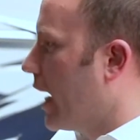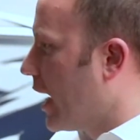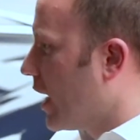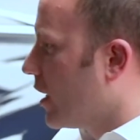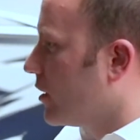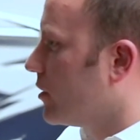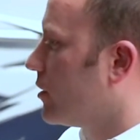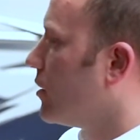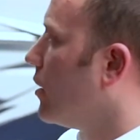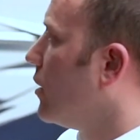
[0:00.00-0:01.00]

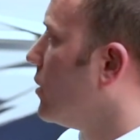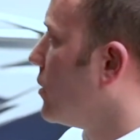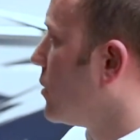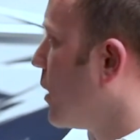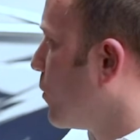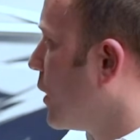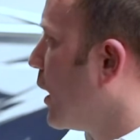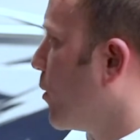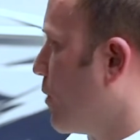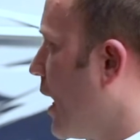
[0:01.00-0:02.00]
has
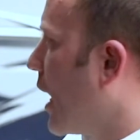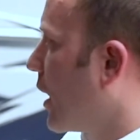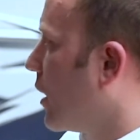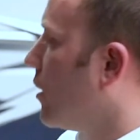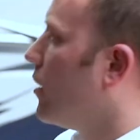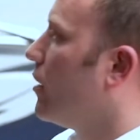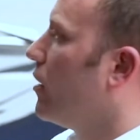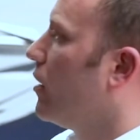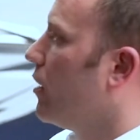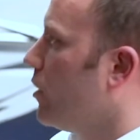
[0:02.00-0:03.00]
something about it
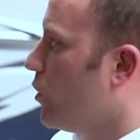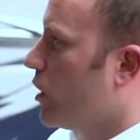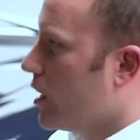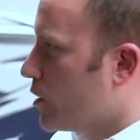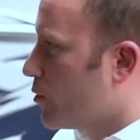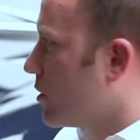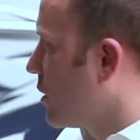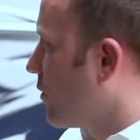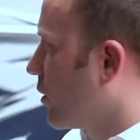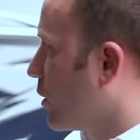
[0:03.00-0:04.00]
that you guys
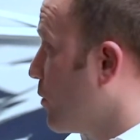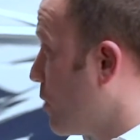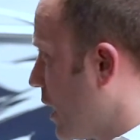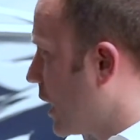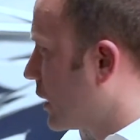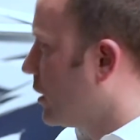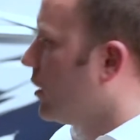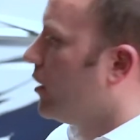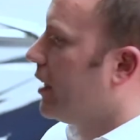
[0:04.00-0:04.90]
specifically picked